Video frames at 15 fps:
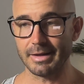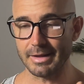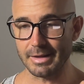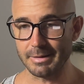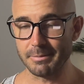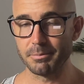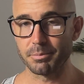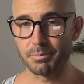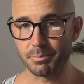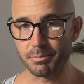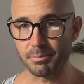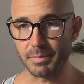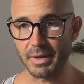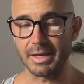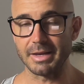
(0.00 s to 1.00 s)

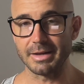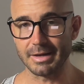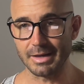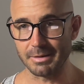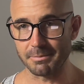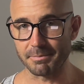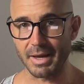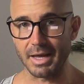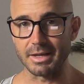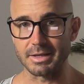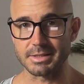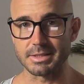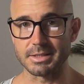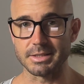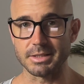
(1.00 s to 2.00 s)
embedded
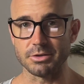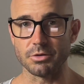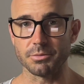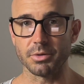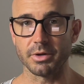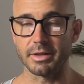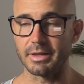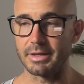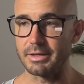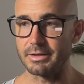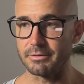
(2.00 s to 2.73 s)
imbalances in your body that